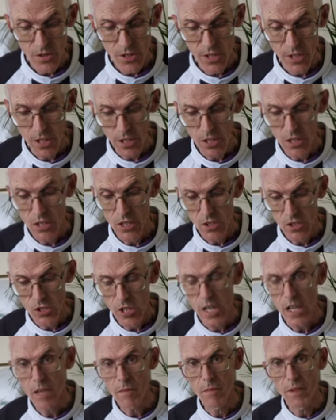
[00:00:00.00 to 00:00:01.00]
the
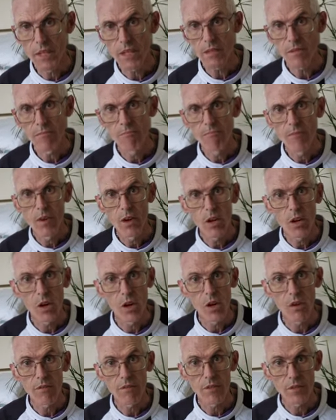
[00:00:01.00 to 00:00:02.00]
chairman
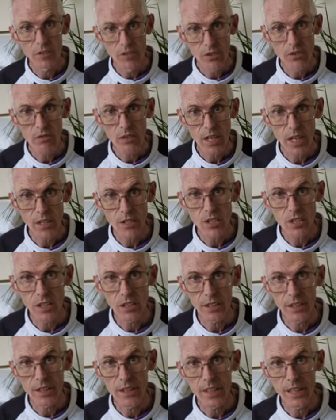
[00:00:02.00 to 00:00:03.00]
of
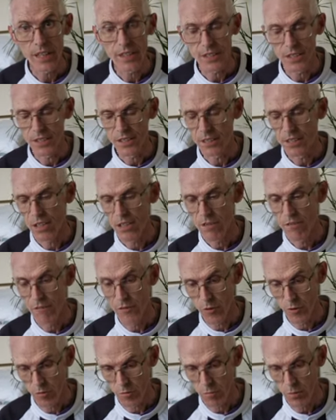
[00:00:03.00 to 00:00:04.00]
Newcastle United
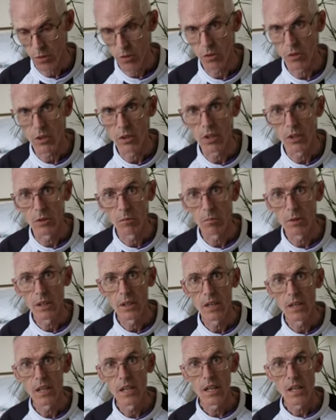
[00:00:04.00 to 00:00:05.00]
Football Club.
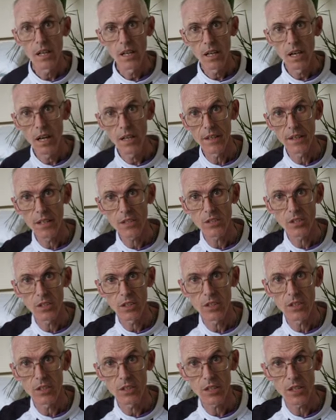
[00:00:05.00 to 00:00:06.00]
And as you
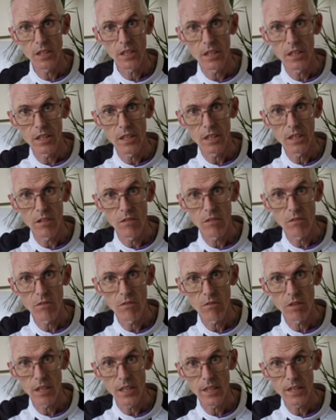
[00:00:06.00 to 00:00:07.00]
can see
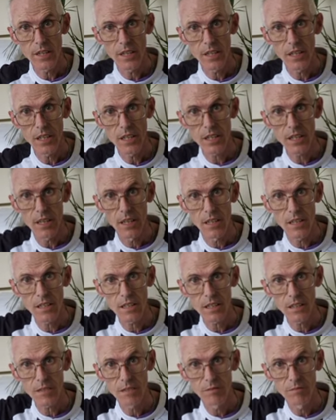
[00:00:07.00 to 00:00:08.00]
right
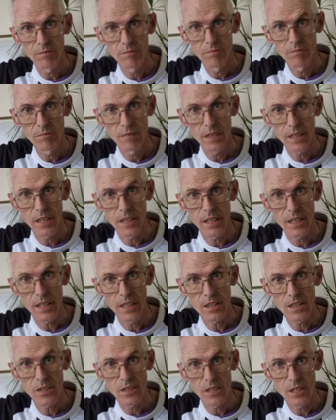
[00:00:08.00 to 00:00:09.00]
here
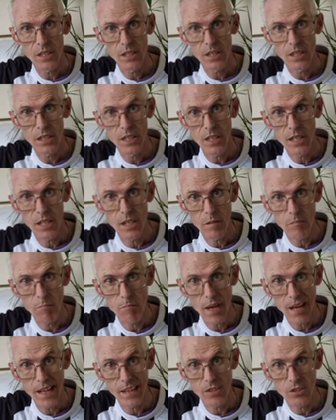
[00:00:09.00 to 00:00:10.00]
is a
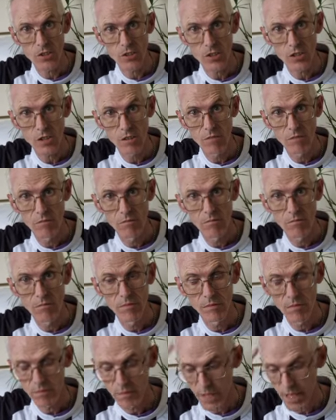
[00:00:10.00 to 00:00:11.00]
badge.
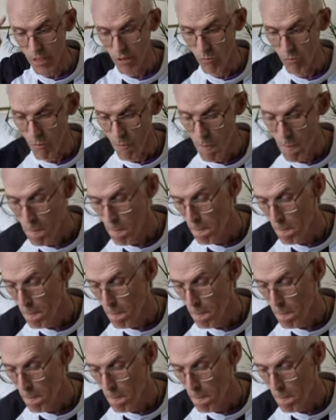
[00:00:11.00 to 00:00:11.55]
Now,